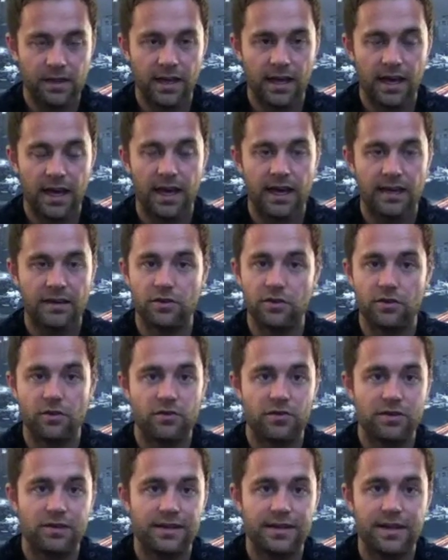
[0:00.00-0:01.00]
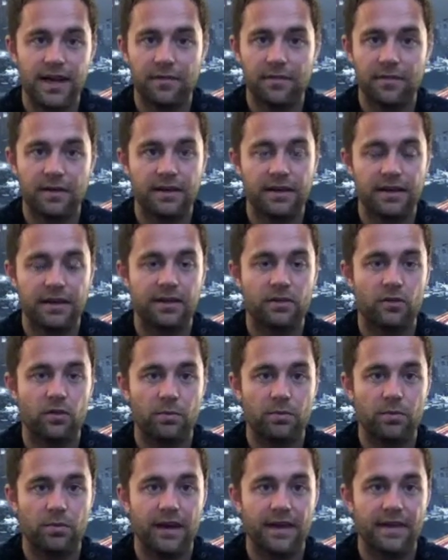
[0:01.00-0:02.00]
and you should definitely
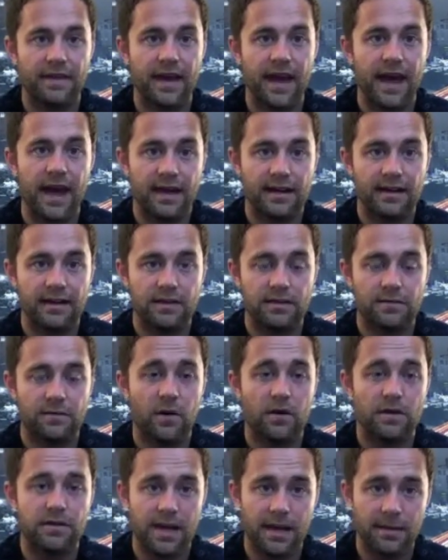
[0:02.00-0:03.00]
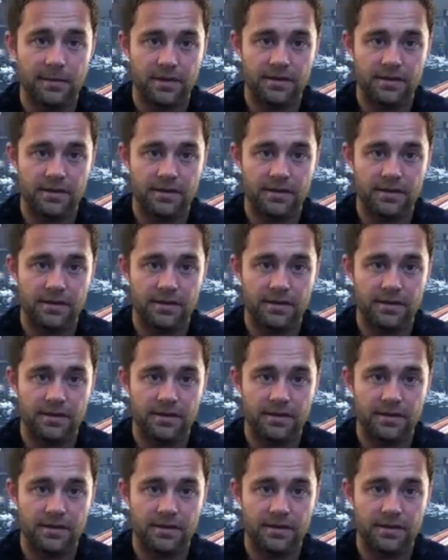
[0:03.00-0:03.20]
incorporate that, as far as I'm